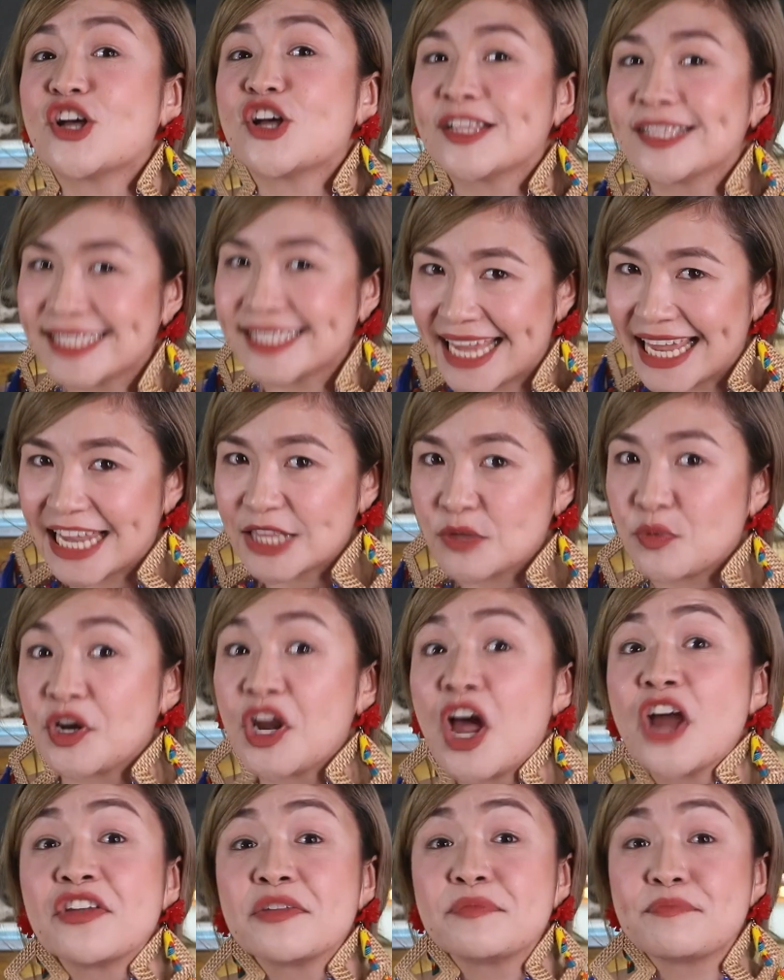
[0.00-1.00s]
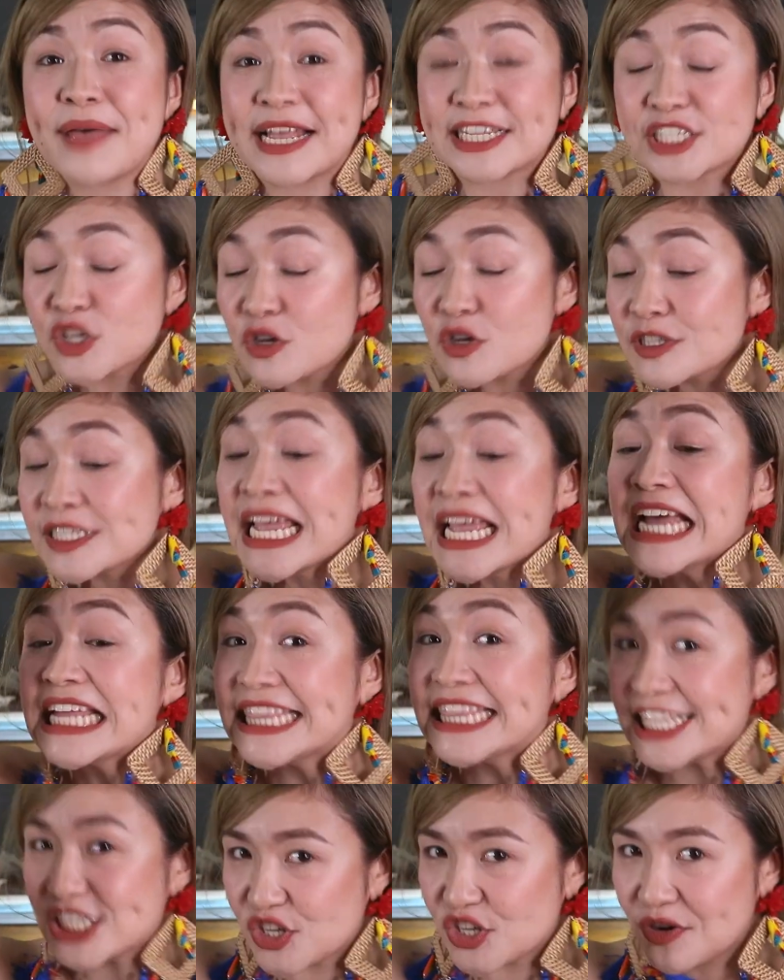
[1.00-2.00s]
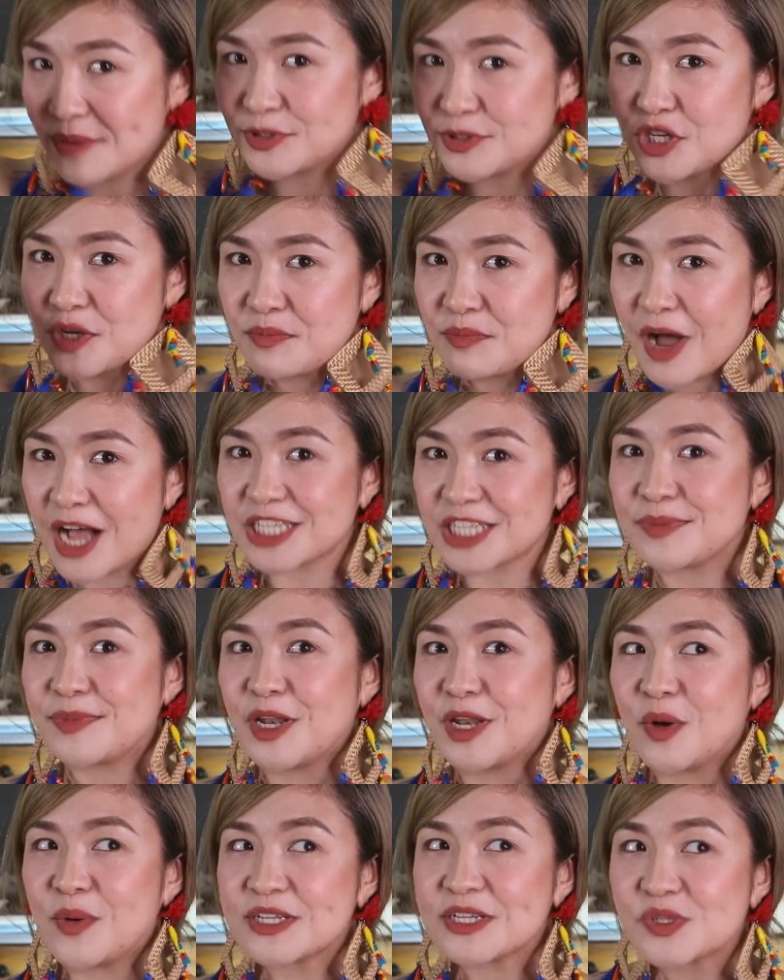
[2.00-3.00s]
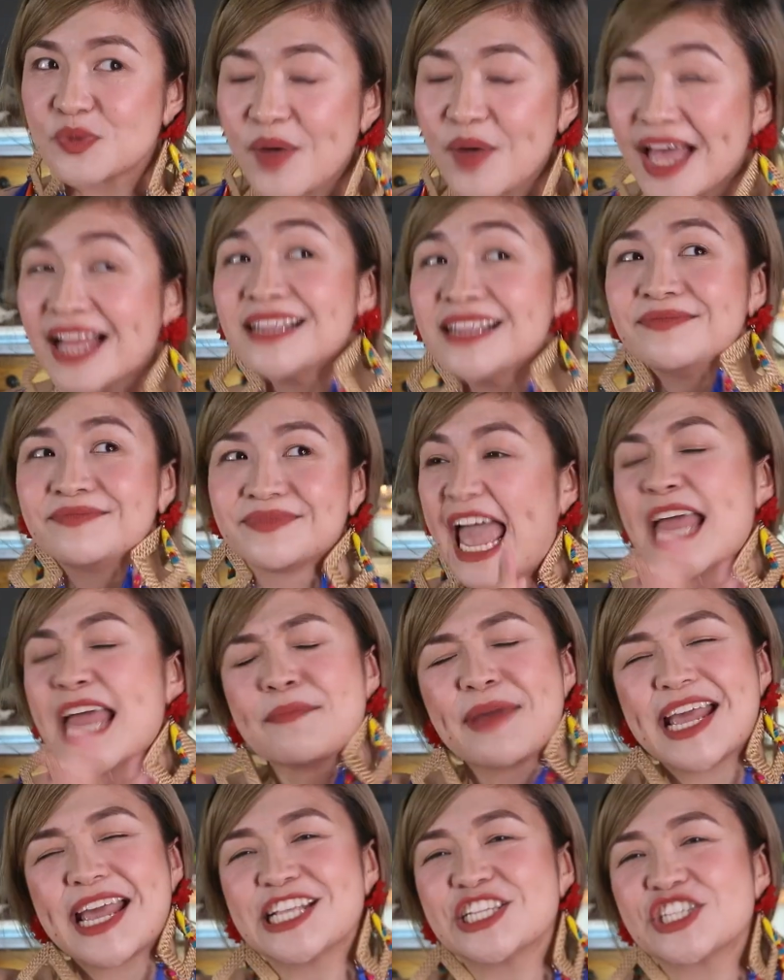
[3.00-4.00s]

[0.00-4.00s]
is on sale at 100 pesos. Description box below as well. And my